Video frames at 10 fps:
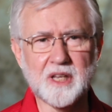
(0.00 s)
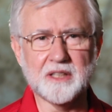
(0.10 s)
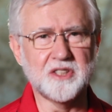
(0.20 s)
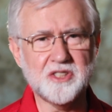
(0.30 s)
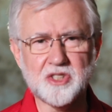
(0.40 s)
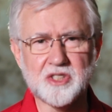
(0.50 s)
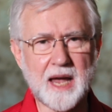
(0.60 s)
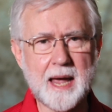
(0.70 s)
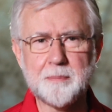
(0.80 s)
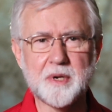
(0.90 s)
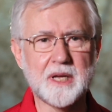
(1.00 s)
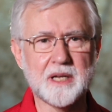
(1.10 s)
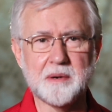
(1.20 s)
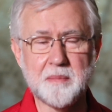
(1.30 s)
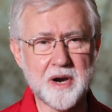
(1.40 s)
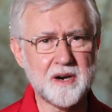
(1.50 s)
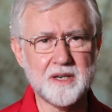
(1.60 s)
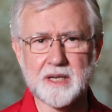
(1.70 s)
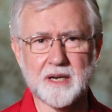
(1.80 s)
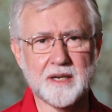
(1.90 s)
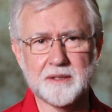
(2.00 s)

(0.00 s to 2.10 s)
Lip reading: that this is happening in America.